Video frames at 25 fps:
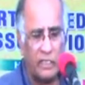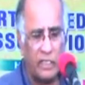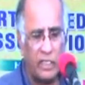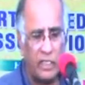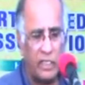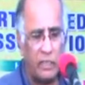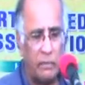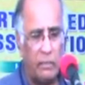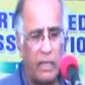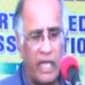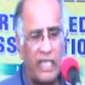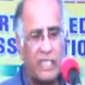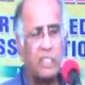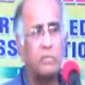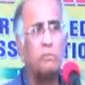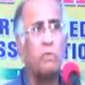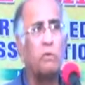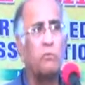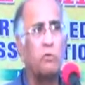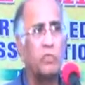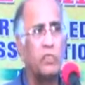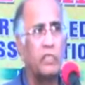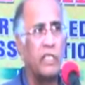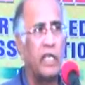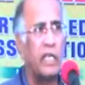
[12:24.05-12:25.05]
and the maximum
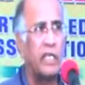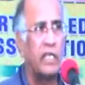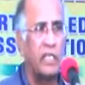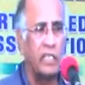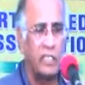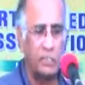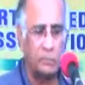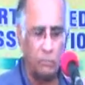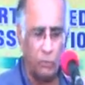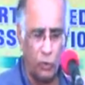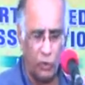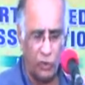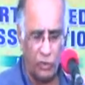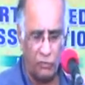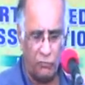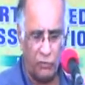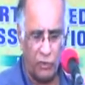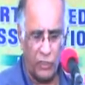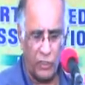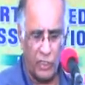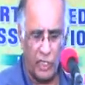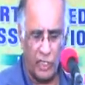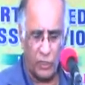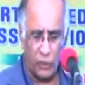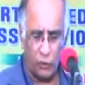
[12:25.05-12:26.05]
was 10 years, both of which
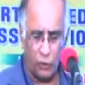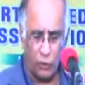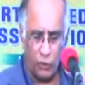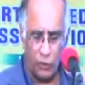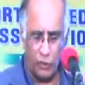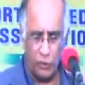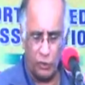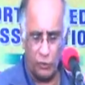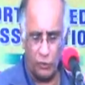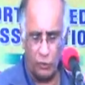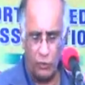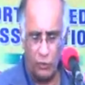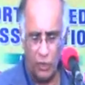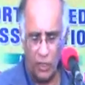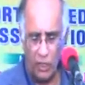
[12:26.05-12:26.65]
I showed you,